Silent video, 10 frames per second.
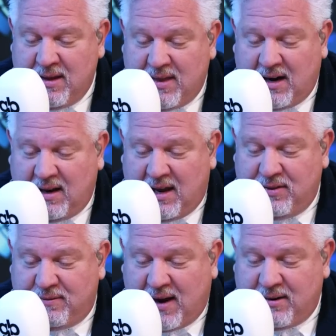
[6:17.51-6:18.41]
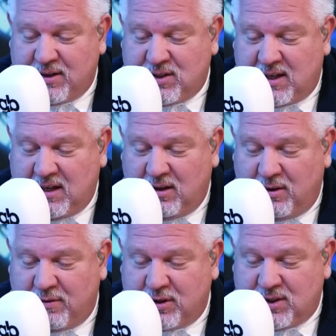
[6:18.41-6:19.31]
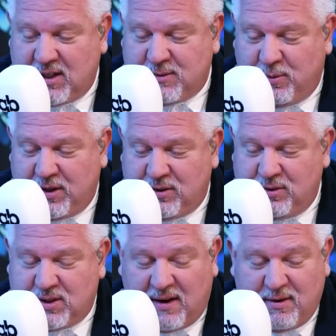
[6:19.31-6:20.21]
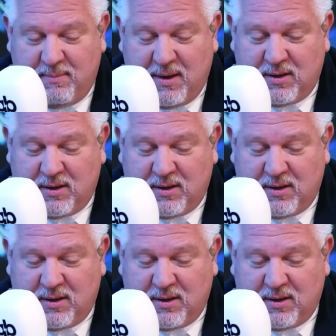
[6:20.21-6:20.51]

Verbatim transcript: That allowed the virus to kill over 6.27